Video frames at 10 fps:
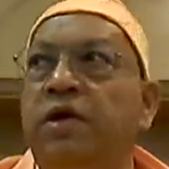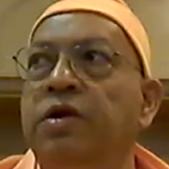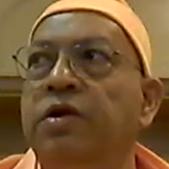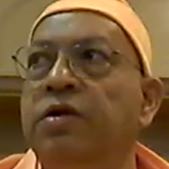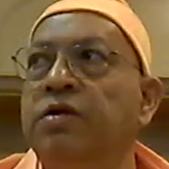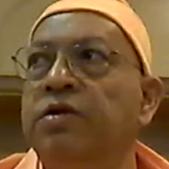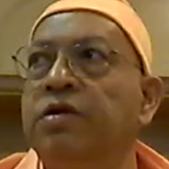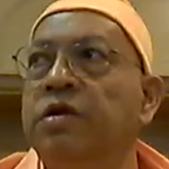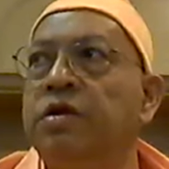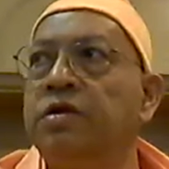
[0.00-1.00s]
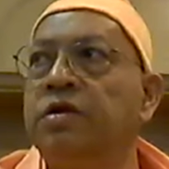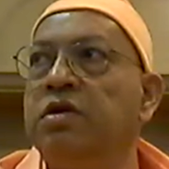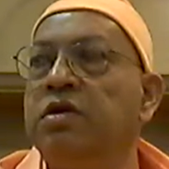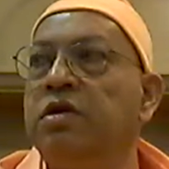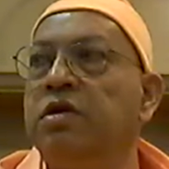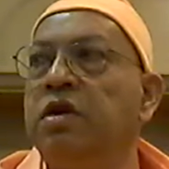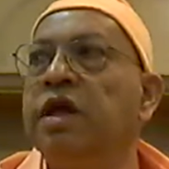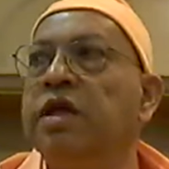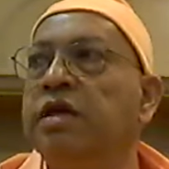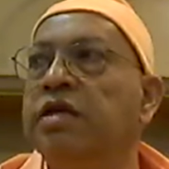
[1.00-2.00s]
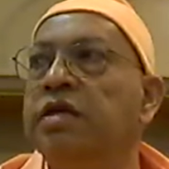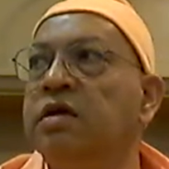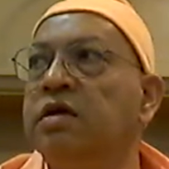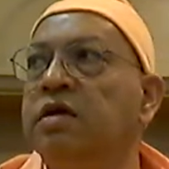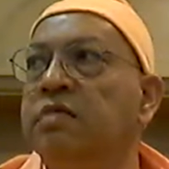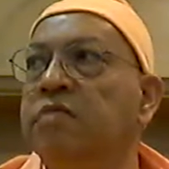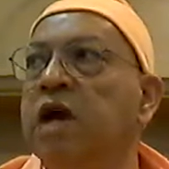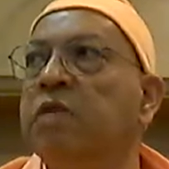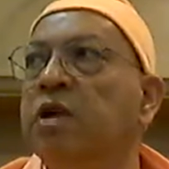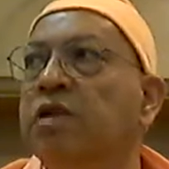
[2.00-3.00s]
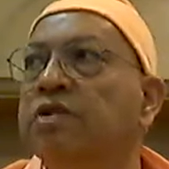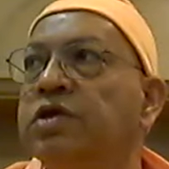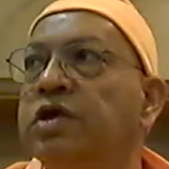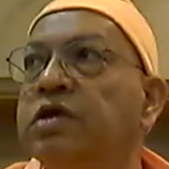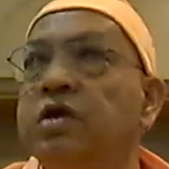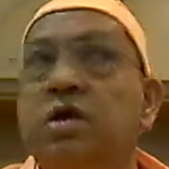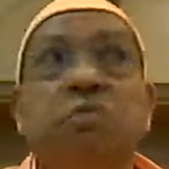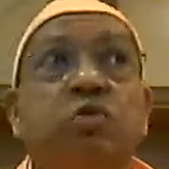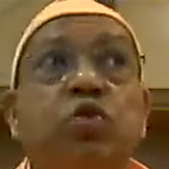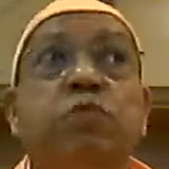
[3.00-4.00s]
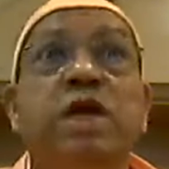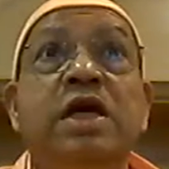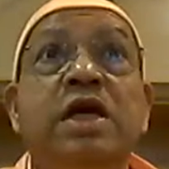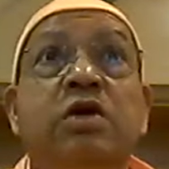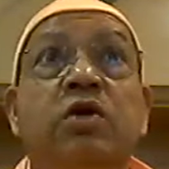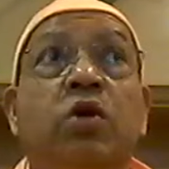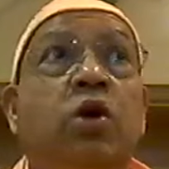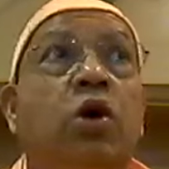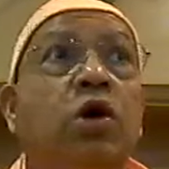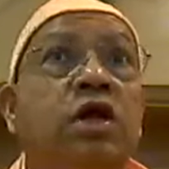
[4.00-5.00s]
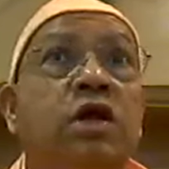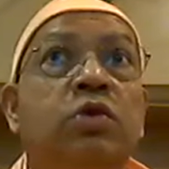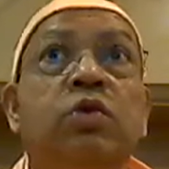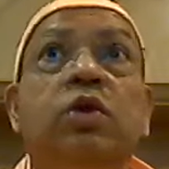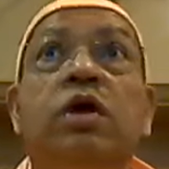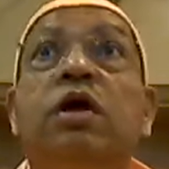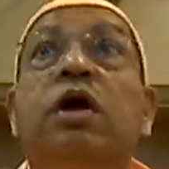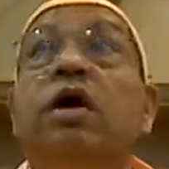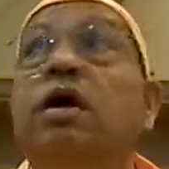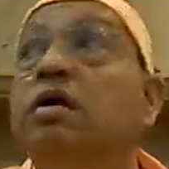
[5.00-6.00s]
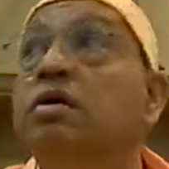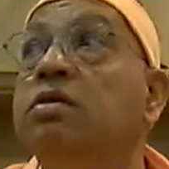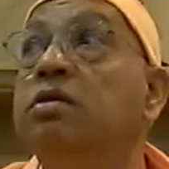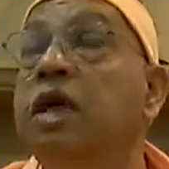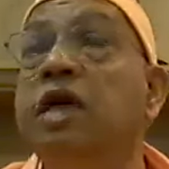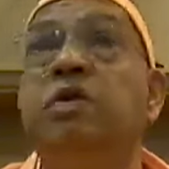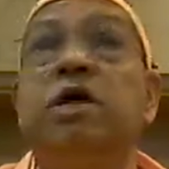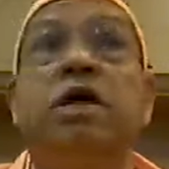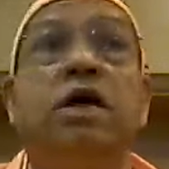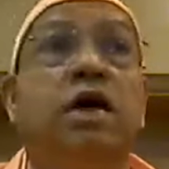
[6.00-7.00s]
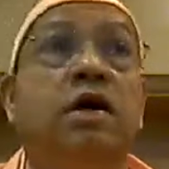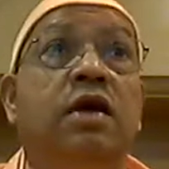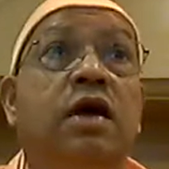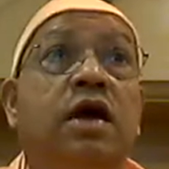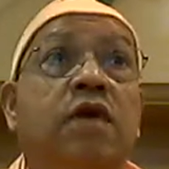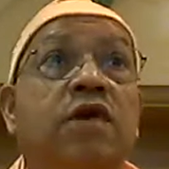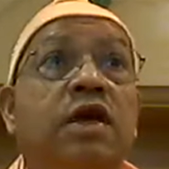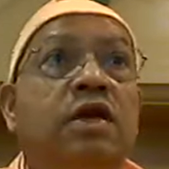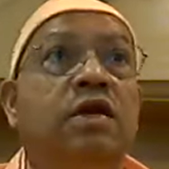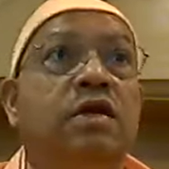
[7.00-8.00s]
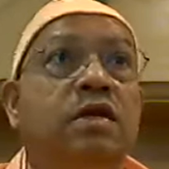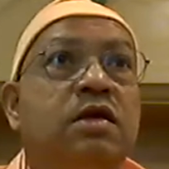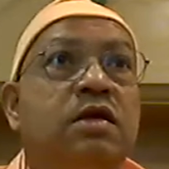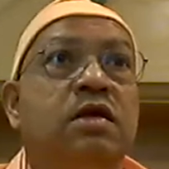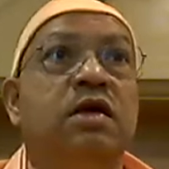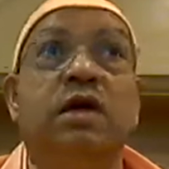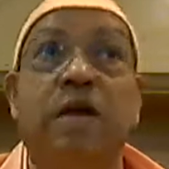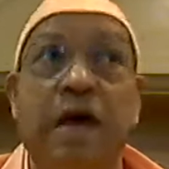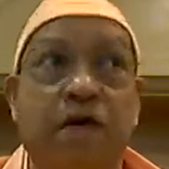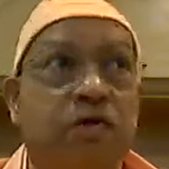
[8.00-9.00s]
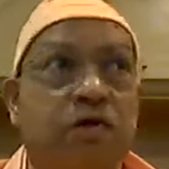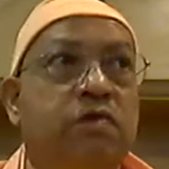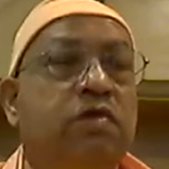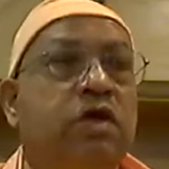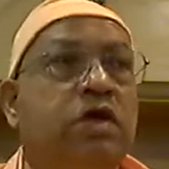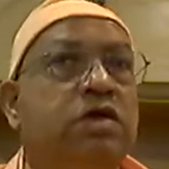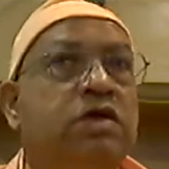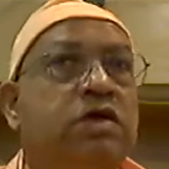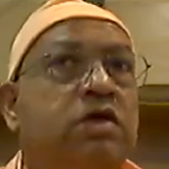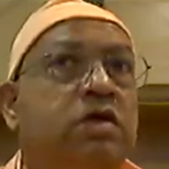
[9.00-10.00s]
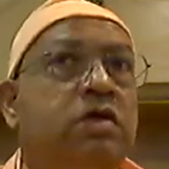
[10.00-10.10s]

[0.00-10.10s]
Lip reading: You know, like in the Bible also, it come to me, all you who labor and are heavy laden, and I will give you rest.